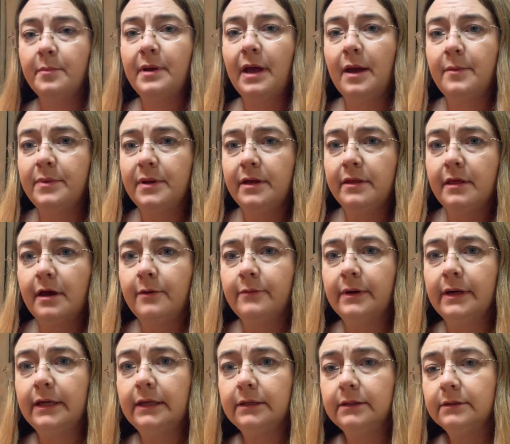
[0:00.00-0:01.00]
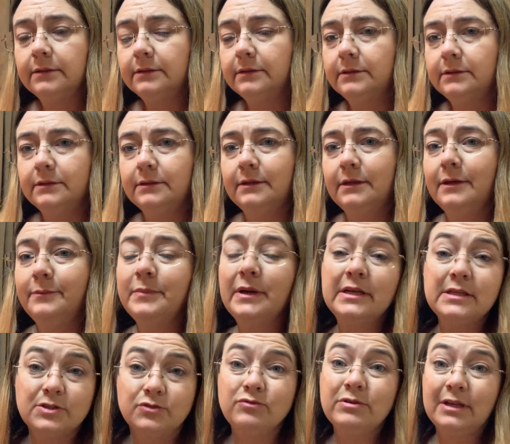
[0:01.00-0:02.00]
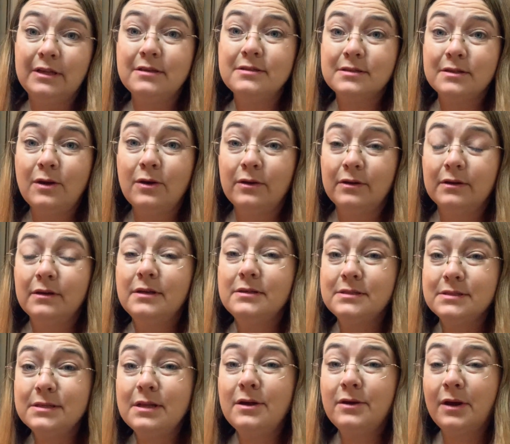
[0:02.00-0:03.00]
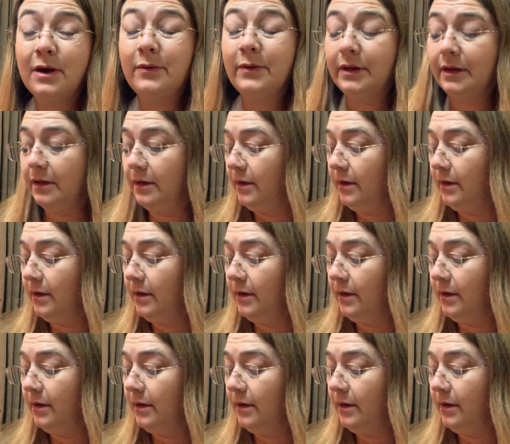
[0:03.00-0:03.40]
happier that way. But it's really slow. It's slow going.